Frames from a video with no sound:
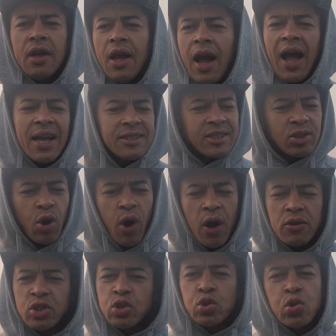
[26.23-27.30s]
I
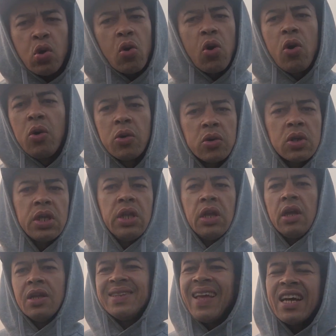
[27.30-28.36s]
start strong.
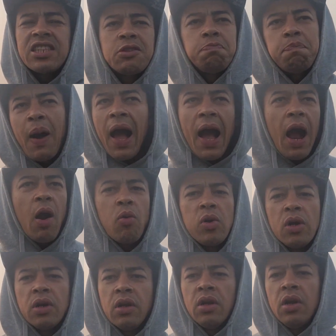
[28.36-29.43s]
That's power.